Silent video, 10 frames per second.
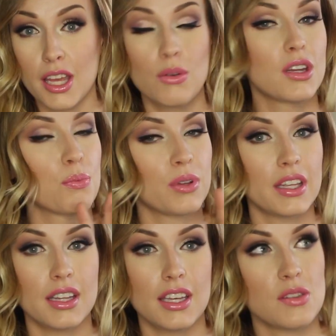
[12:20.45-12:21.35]
It would
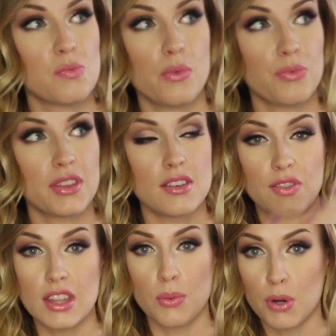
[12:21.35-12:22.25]
completely
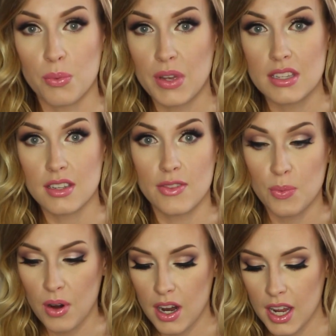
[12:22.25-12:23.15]
defeat the purpose of the
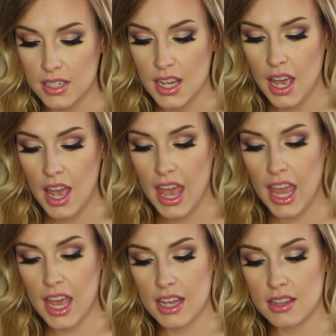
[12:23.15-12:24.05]
product.
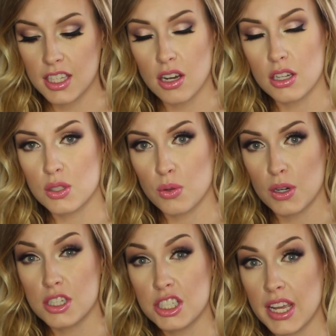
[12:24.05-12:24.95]
And the
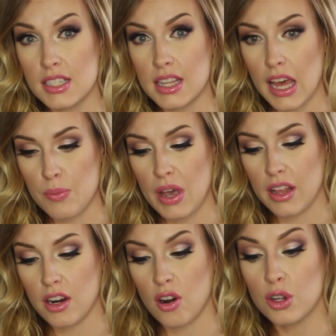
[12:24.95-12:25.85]
contour shades in that
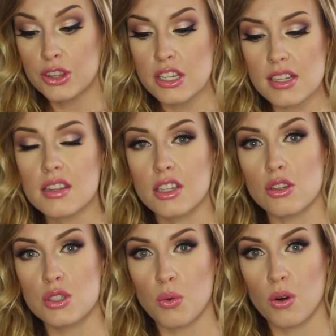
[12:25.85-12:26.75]
palette are just a
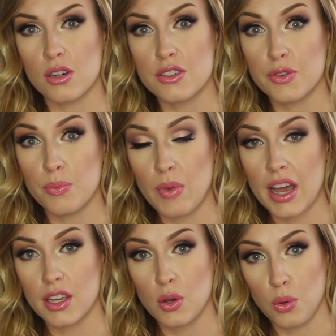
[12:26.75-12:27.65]
little too orange for
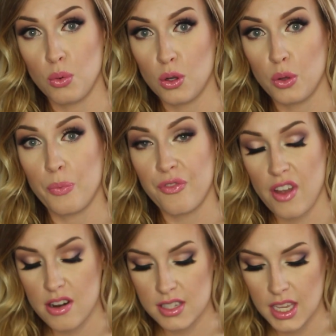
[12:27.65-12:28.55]
my cool,
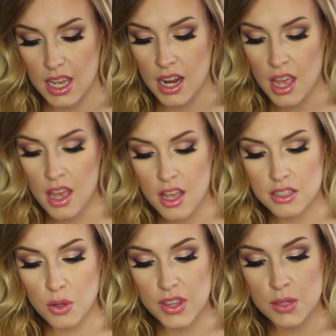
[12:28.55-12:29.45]
fair skin.
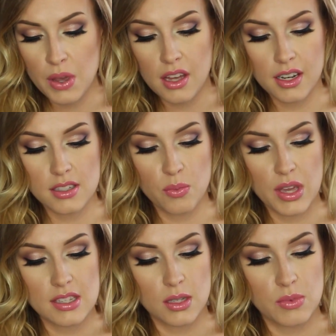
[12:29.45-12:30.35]
So this palette is
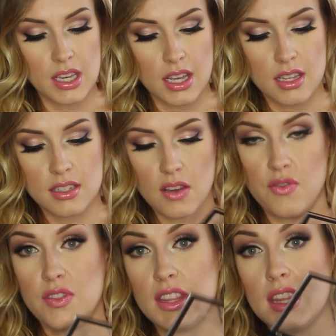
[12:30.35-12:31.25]
amazing because
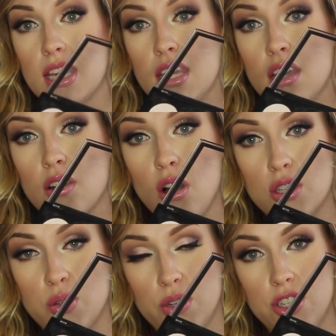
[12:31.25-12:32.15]
of the
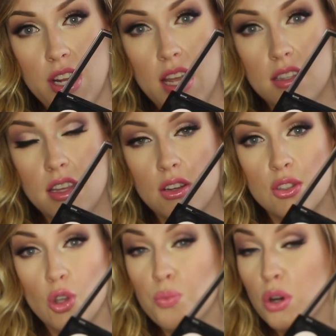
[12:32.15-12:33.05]
contour shades. They're
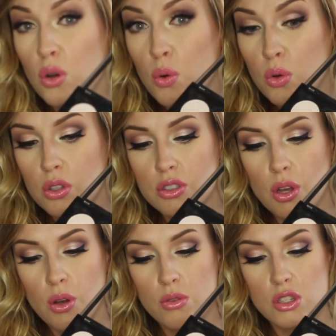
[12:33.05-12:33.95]
super cool
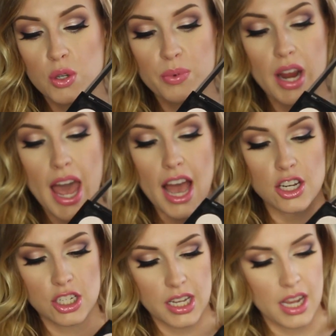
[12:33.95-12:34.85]
tone, super
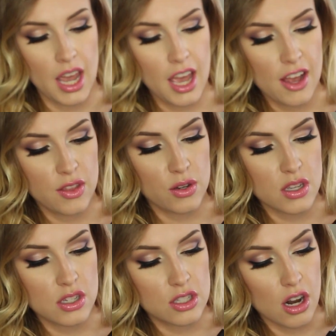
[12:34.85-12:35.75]
ashy. There's
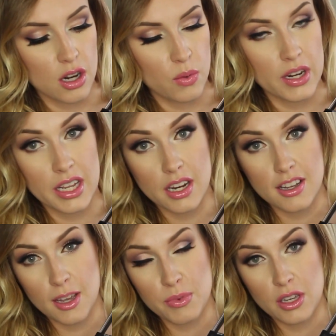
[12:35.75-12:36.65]
a dark one
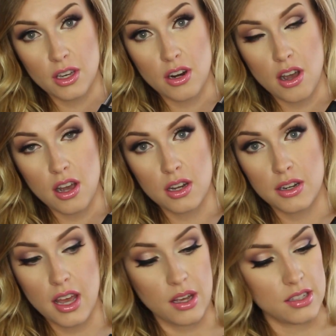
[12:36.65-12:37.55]
here that'd be good
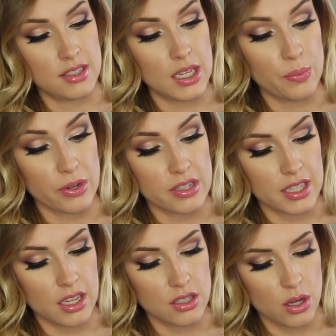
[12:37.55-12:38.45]
on deeper
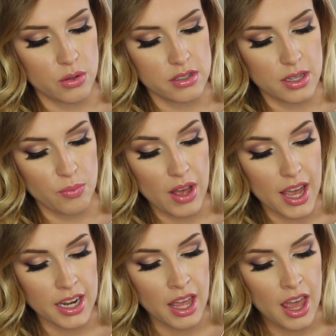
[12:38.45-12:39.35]
skin tones than
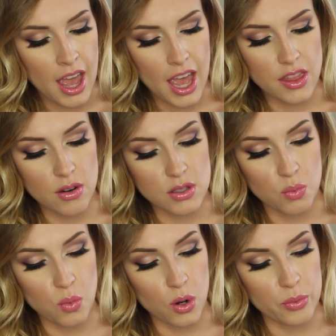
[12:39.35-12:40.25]
mine. And there's a
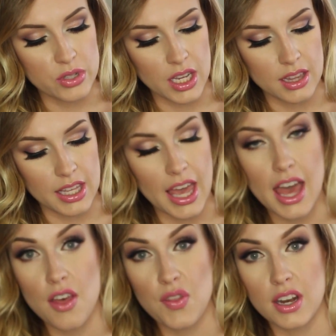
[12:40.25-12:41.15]
warm shade at the
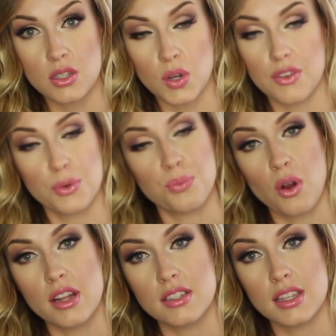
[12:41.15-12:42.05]
end that is great for
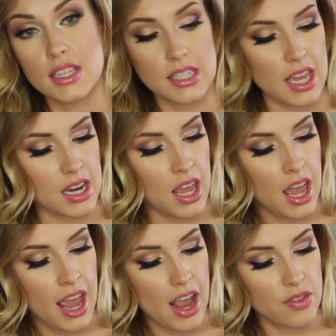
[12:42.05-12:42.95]
bronzing the skin.
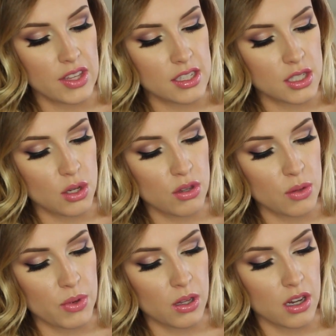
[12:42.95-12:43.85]
And these two in
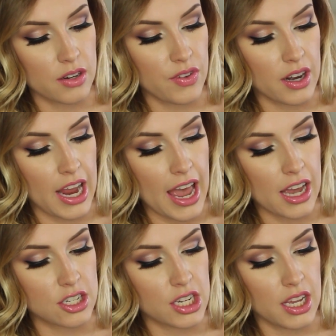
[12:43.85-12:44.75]
the middle are very
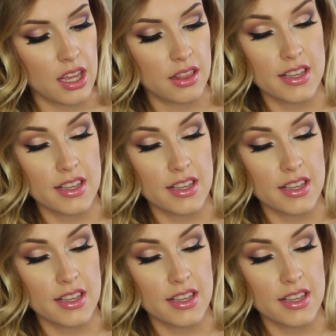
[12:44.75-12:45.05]
ashy.